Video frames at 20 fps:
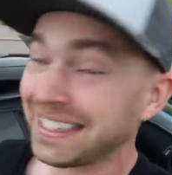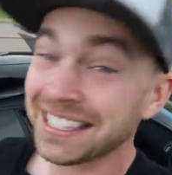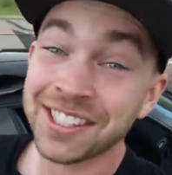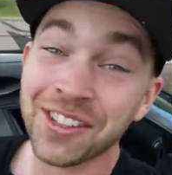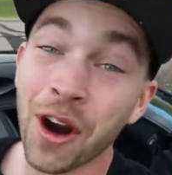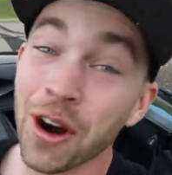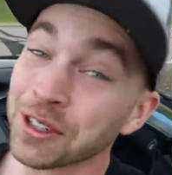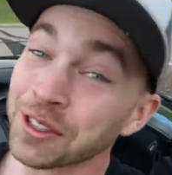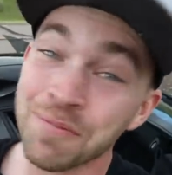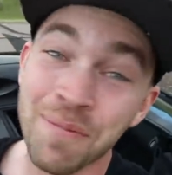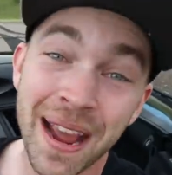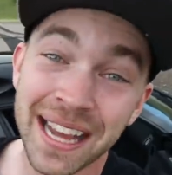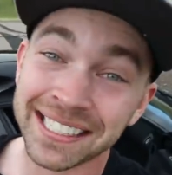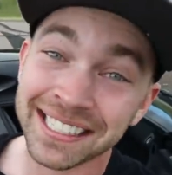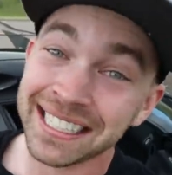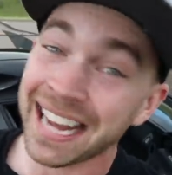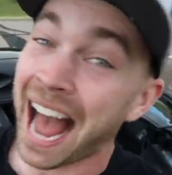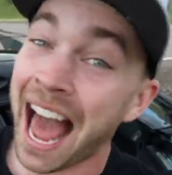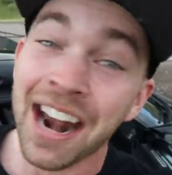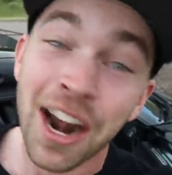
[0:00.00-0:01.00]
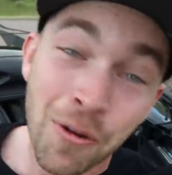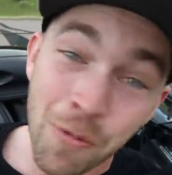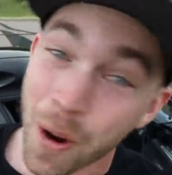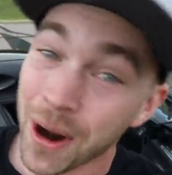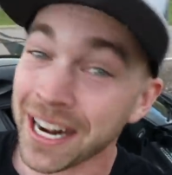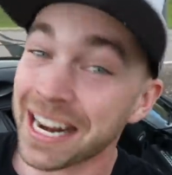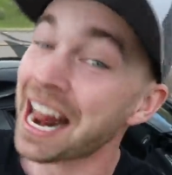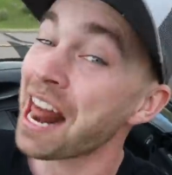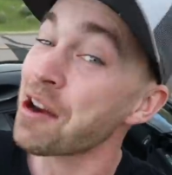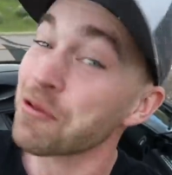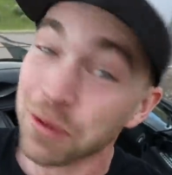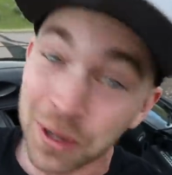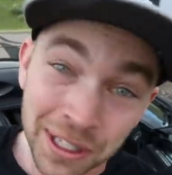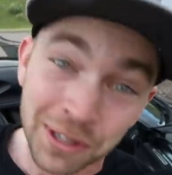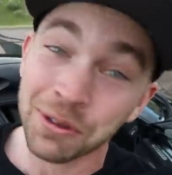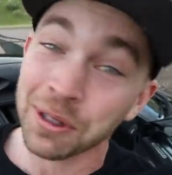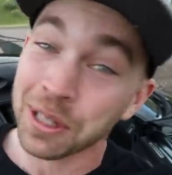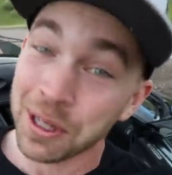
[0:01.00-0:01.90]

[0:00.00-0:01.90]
This car is amazing and I want it and I really,